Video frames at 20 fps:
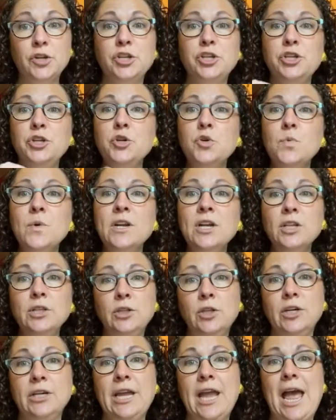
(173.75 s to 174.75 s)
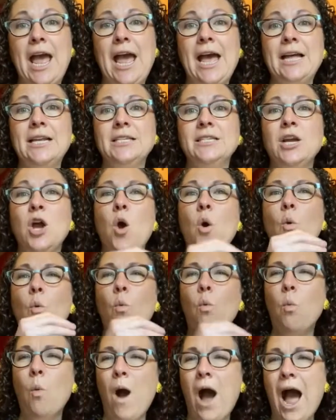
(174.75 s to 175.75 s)
You want to look at
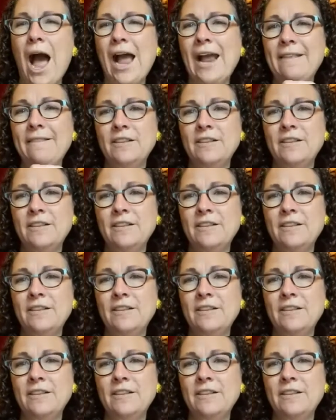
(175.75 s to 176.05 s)
why